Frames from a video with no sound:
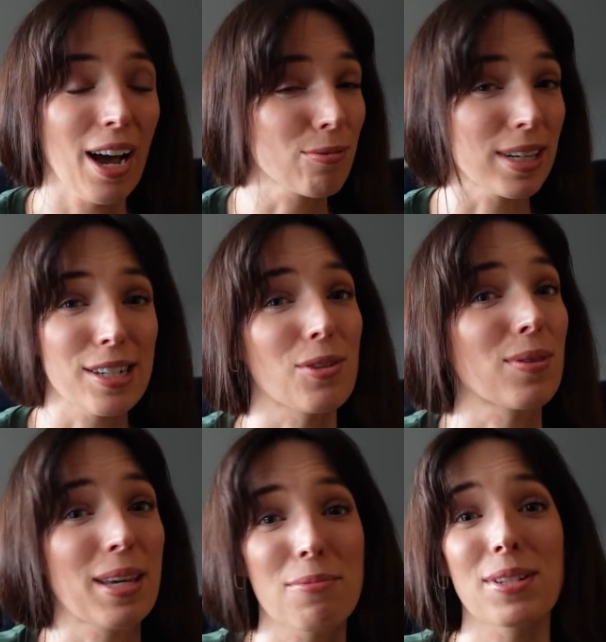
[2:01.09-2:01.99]
I really don't
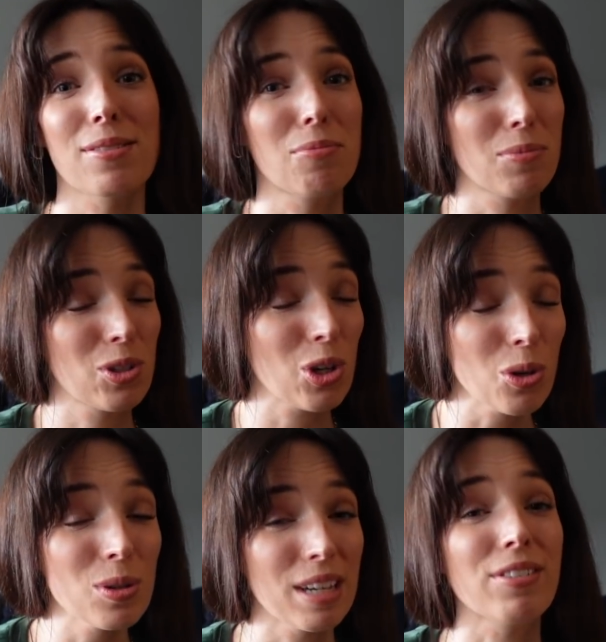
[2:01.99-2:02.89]
think it was
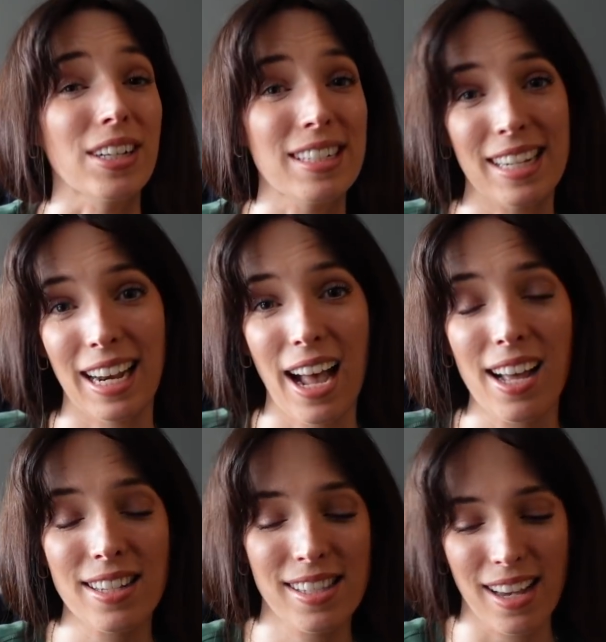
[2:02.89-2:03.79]
too difficult a
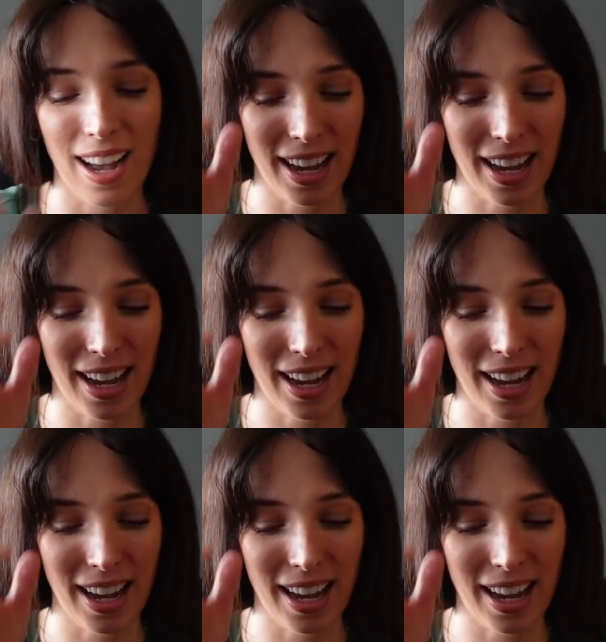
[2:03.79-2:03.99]
class.